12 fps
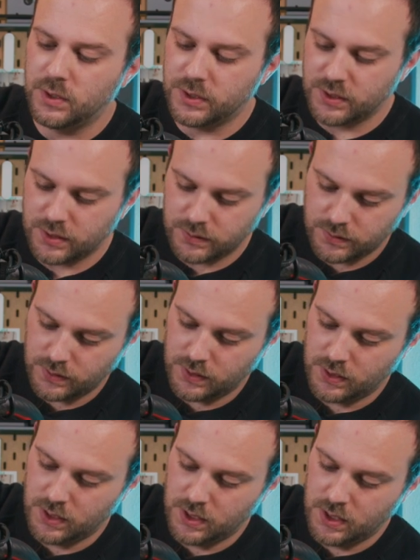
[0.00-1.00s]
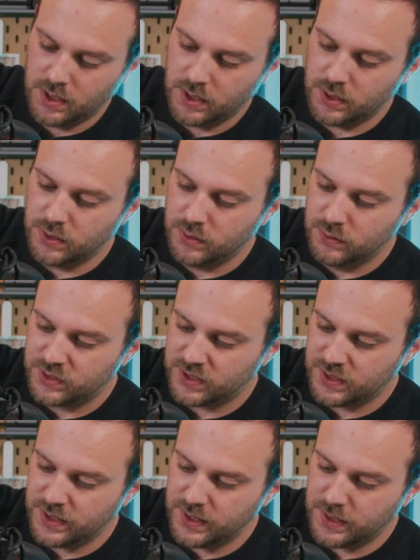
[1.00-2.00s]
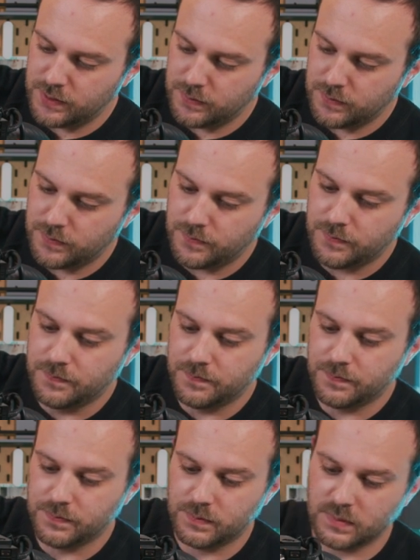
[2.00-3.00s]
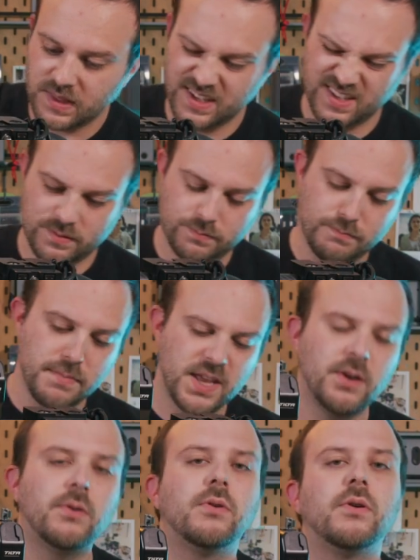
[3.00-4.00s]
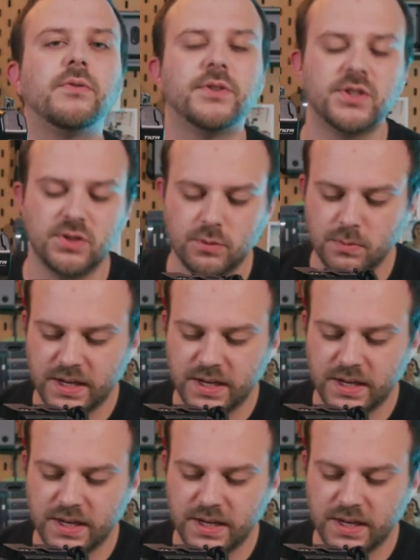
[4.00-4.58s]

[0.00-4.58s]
gonna use the middle of the zoom